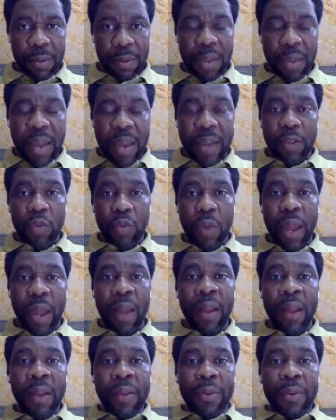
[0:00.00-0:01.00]
That is
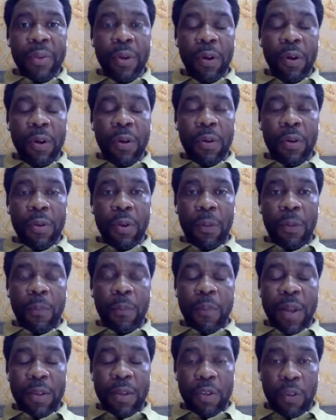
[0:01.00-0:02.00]
where your, your,
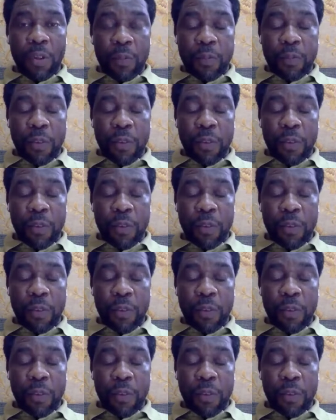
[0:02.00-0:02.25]
your